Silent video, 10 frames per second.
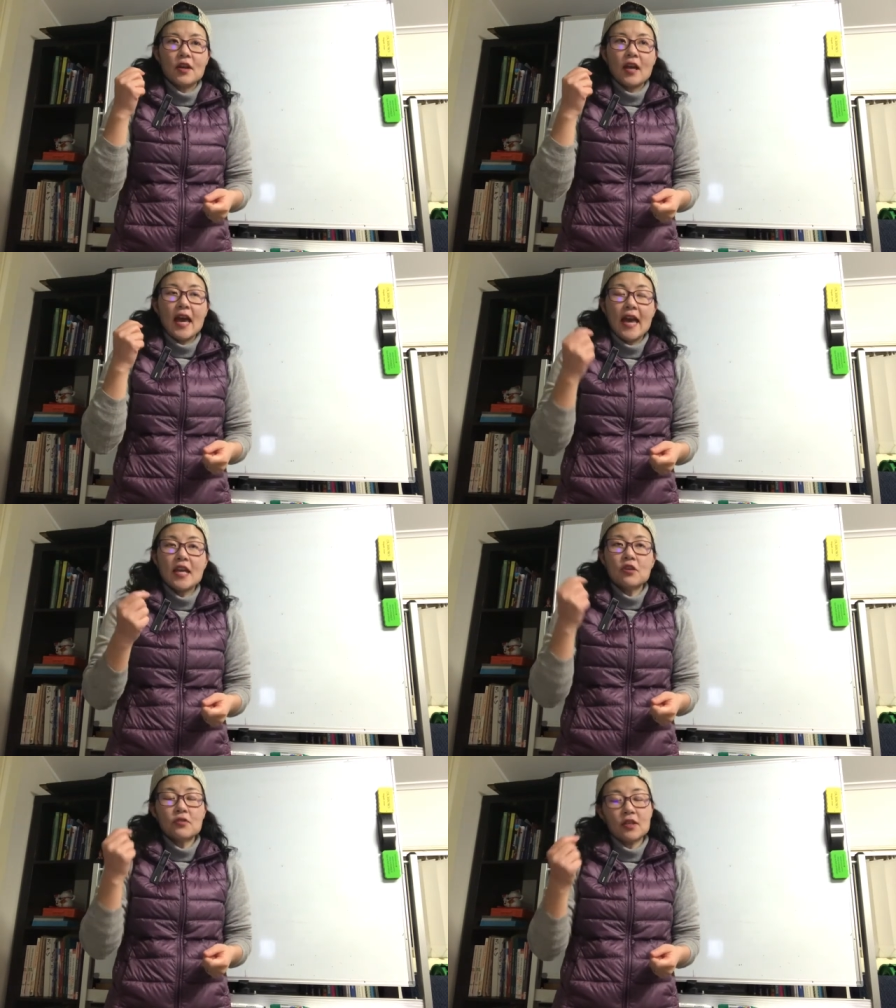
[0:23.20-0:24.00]
a
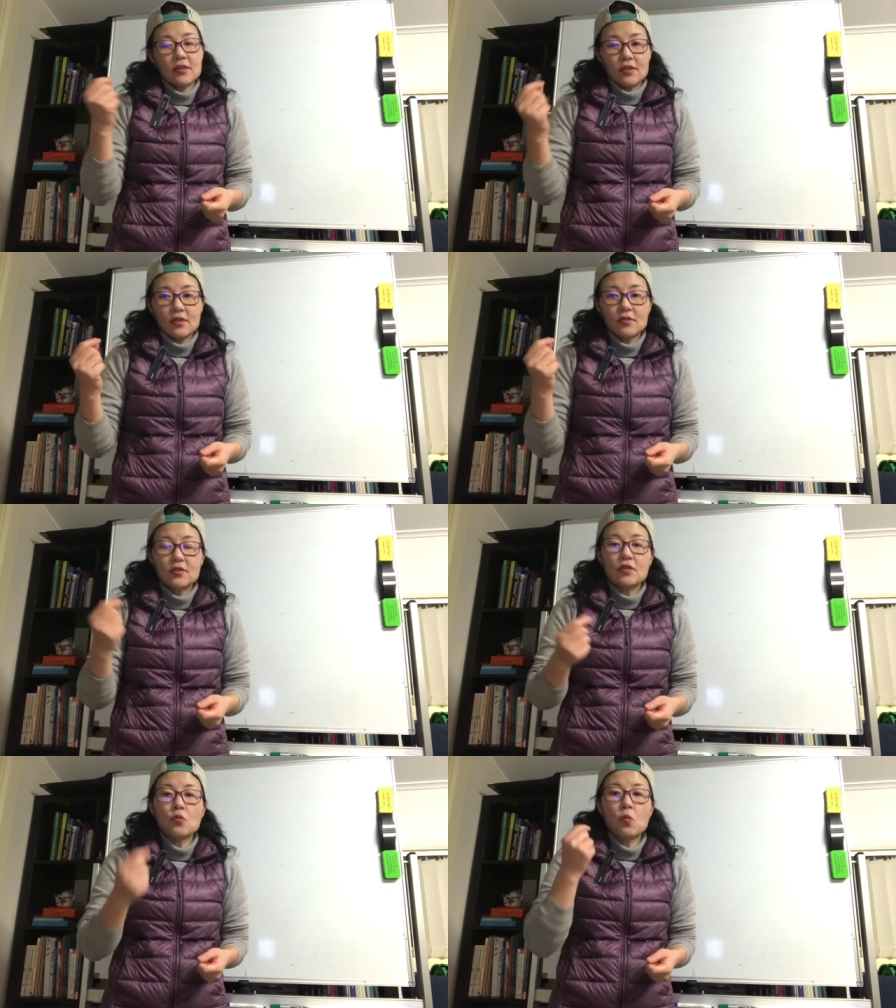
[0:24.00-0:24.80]
unit circle, so
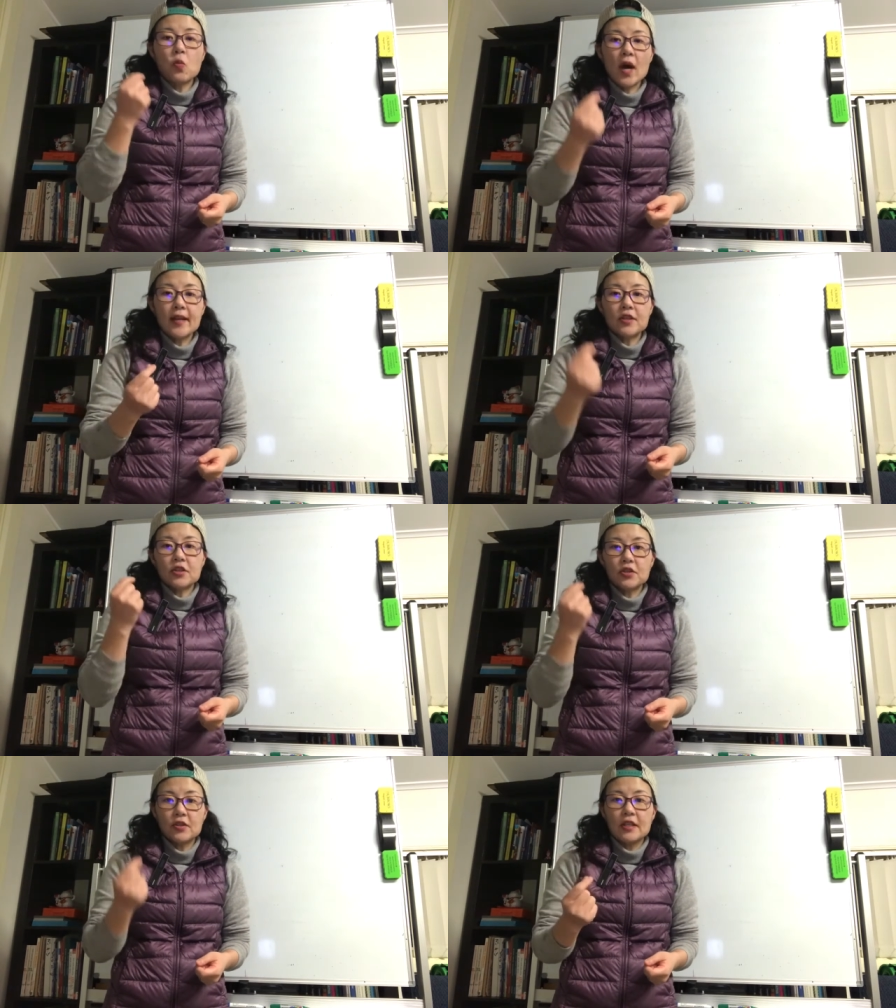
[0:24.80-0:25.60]
it's a one
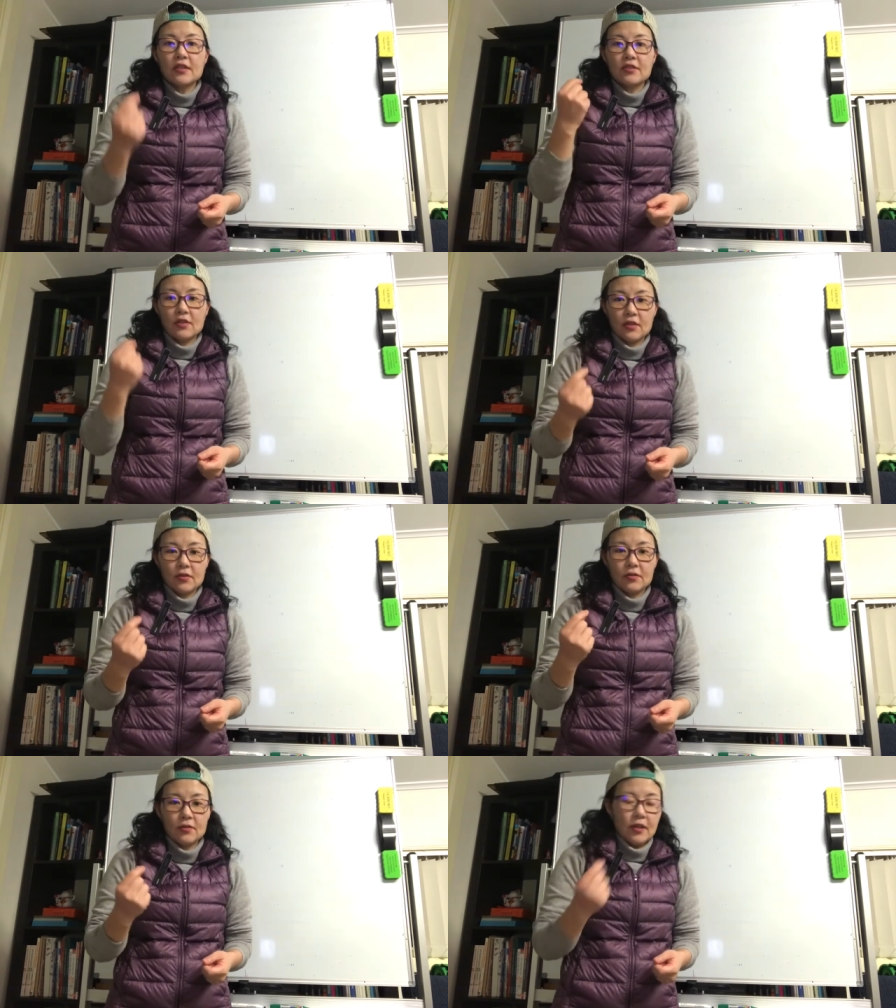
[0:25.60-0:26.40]
unit
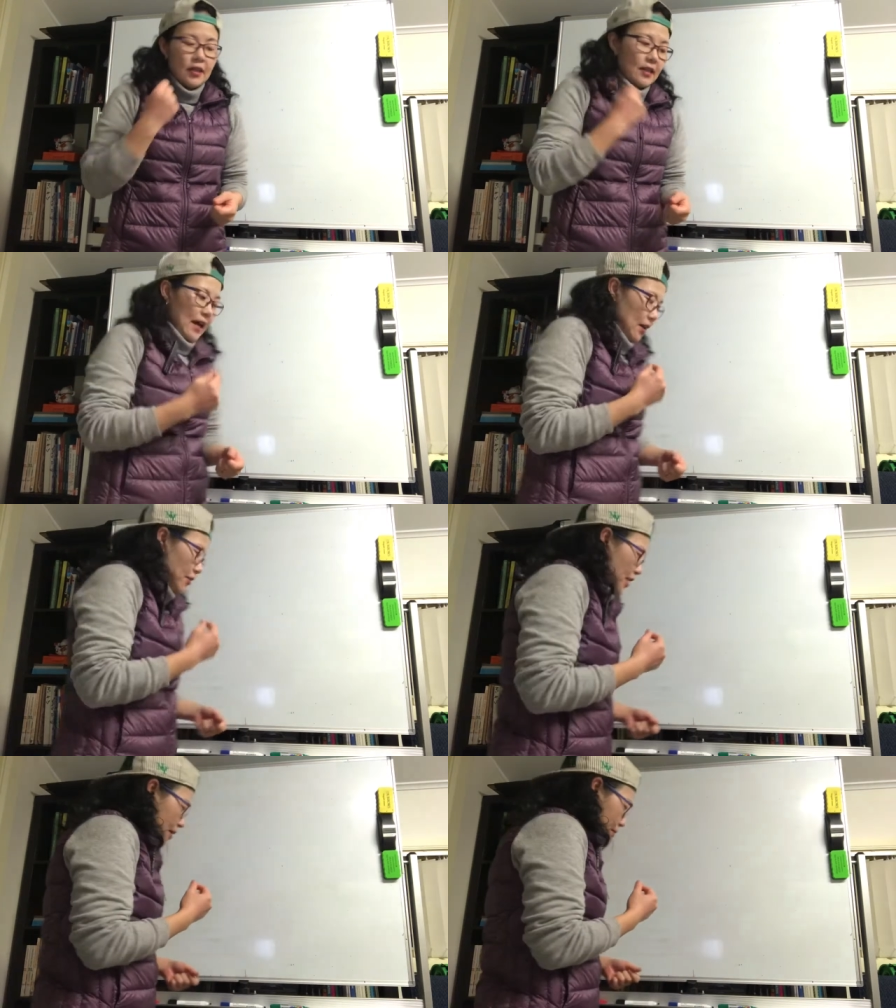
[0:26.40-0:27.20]
circle. Now,
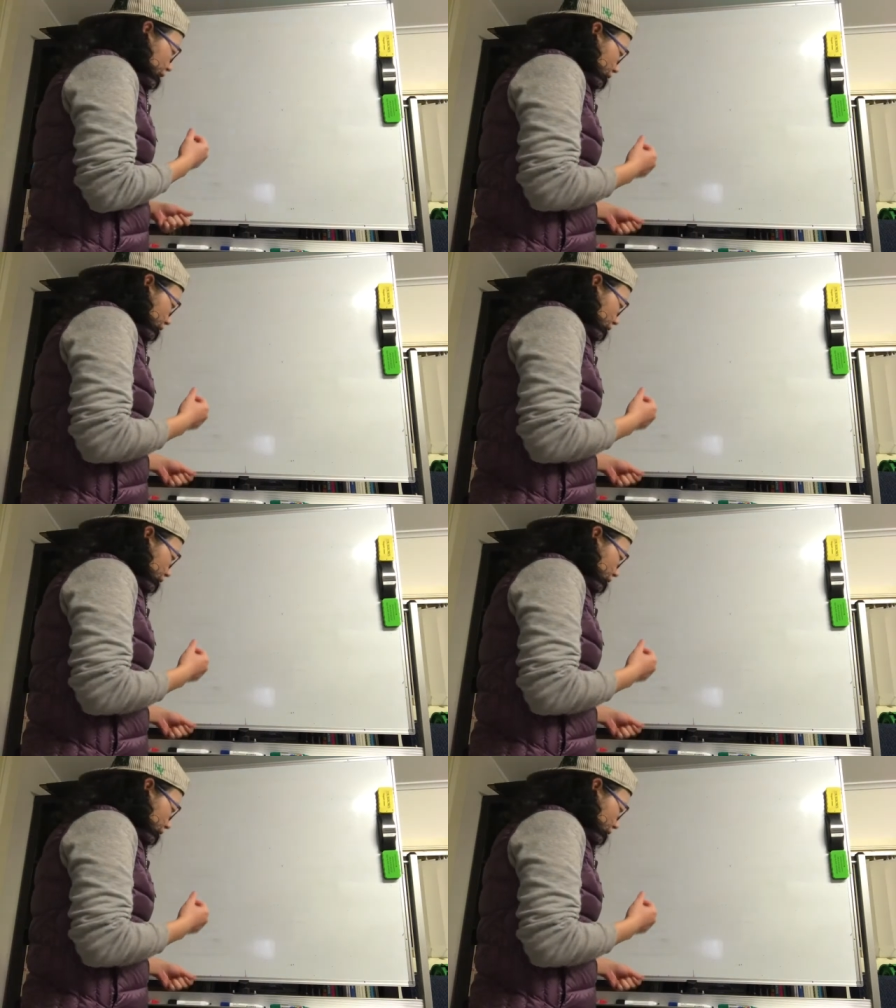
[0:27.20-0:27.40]
that means